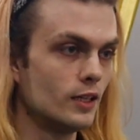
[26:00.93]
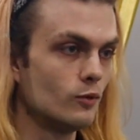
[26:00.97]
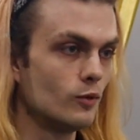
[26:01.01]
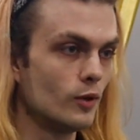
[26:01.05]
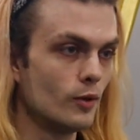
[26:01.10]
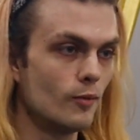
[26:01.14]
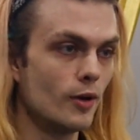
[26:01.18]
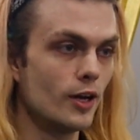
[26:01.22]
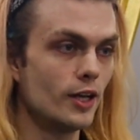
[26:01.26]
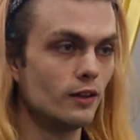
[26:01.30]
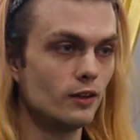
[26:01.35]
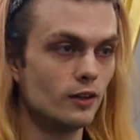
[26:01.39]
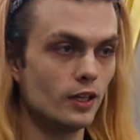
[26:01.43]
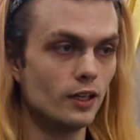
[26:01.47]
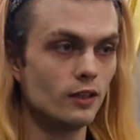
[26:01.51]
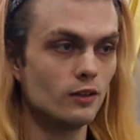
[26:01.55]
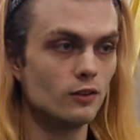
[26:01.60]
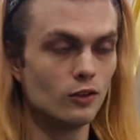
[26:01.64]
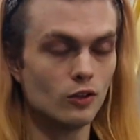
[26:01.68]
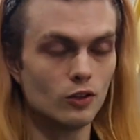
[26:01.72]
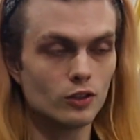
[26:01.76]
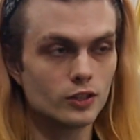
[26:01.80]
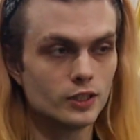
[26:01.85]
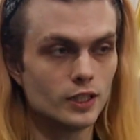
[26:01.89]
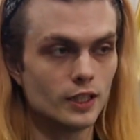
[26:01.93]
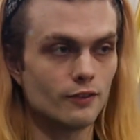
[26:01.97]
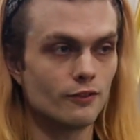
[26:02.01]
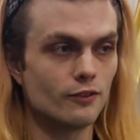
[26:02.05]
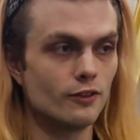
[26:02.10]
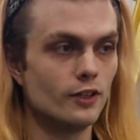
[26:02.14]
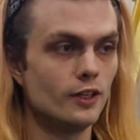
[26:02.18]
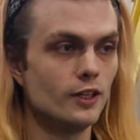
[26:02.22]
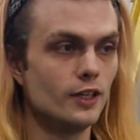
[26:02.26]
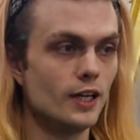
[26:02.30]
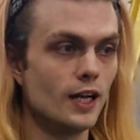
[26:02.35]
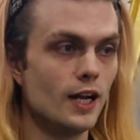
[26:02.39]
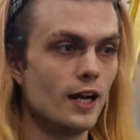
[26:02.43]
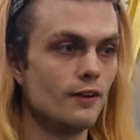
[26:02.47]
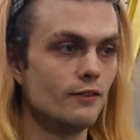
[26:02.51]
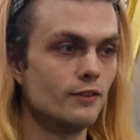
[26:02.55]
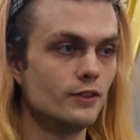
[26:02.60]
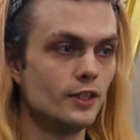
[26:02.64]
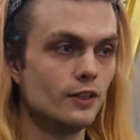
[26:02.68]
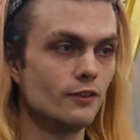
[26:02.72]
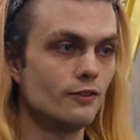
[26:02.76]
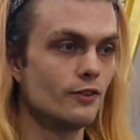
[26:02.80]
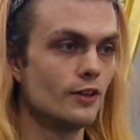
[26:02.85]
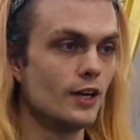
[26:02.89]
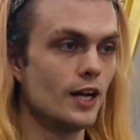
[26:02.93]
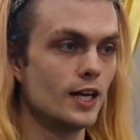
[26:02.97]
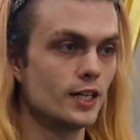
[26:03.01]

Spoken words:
We might like look different and have different